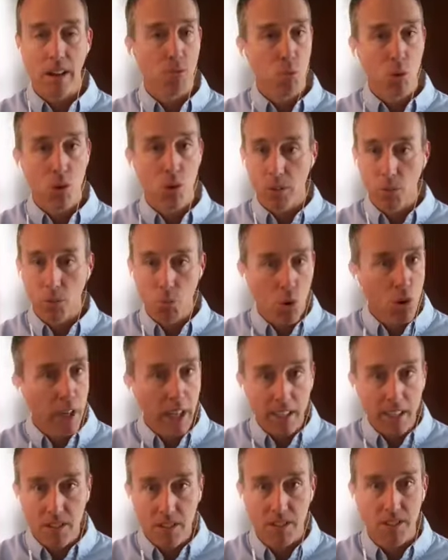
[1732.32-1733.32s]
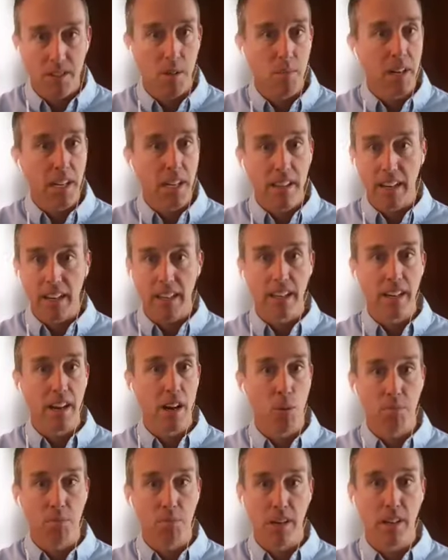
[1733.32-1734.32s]
We'll get you somebody that can
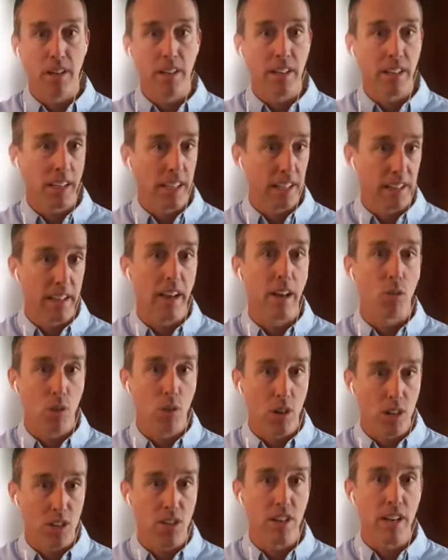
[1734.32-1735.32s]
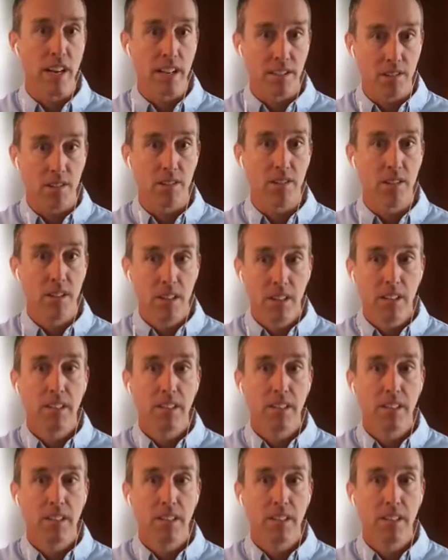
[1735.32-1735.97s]
help you and get that question answered.